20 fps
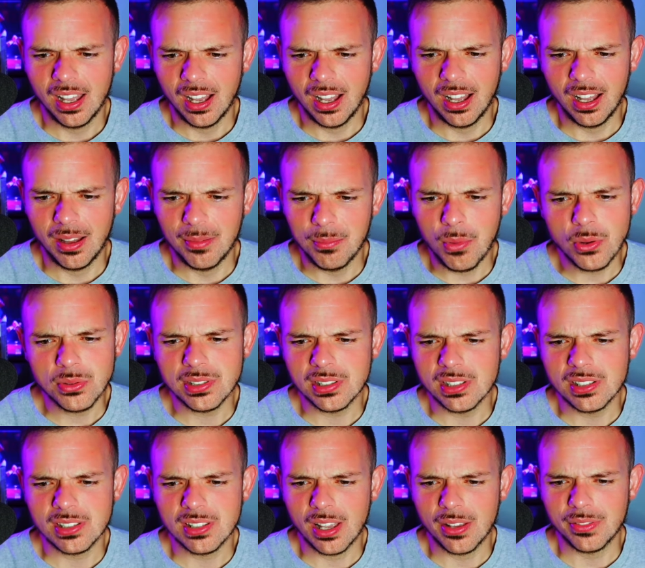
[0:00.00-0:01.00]
Most of
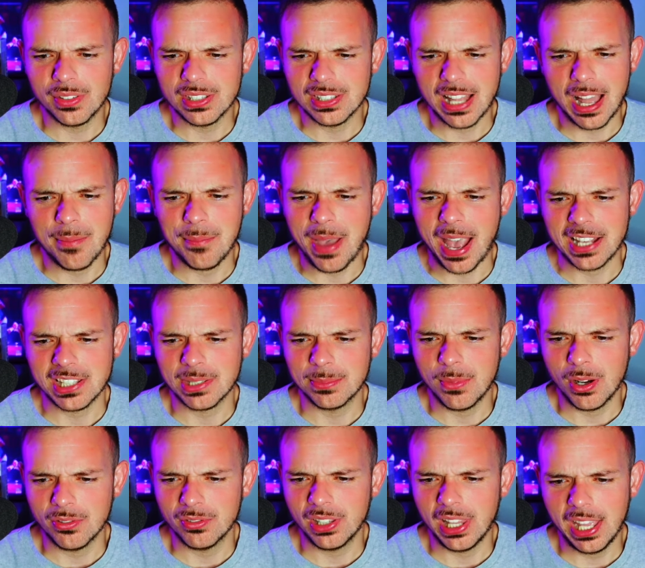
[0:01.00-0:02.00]
the stuff is not
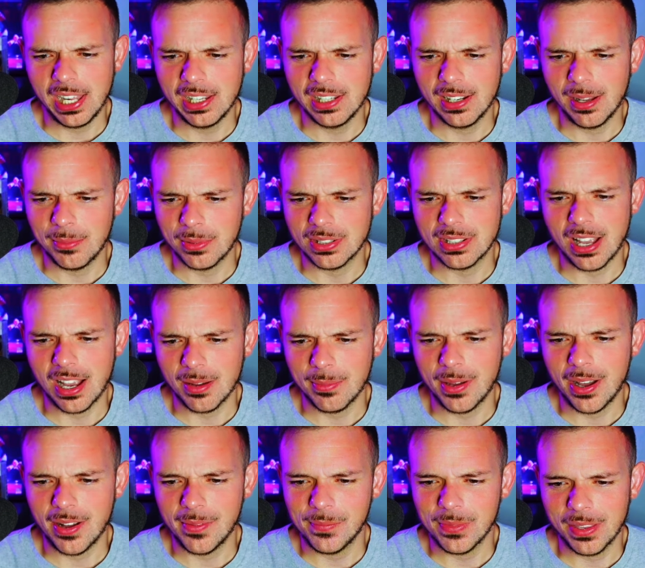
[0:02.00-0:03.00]
basketball related. I'm going to talk
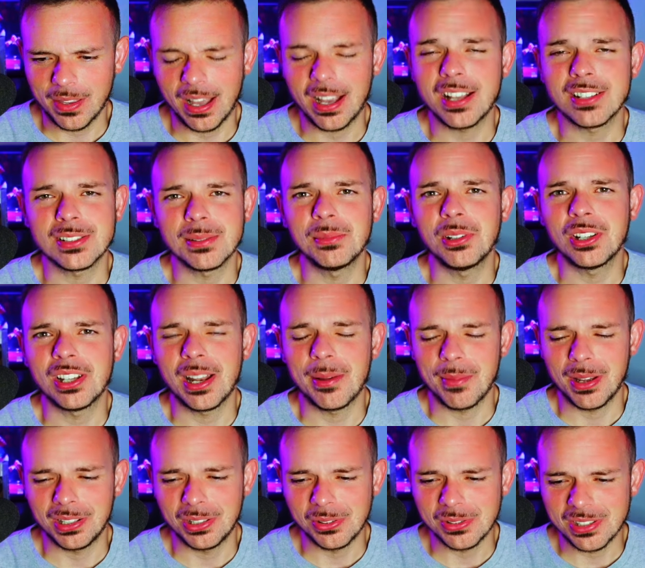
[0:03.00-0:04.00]
about because I'm looking at
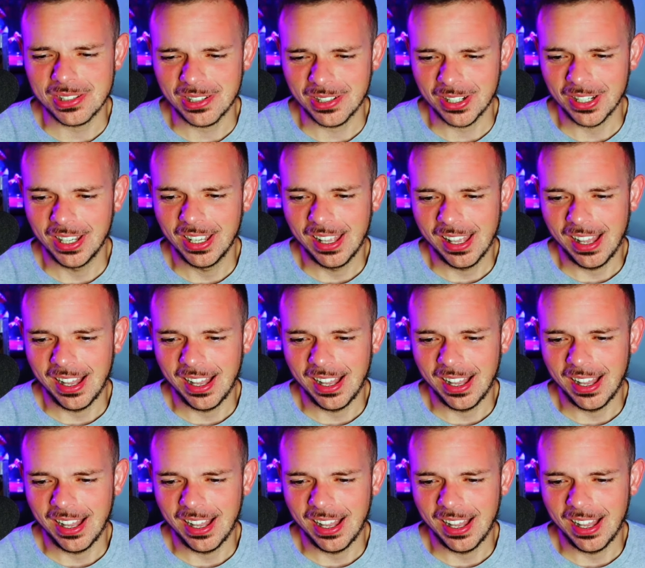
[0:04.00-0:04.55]
my notes here.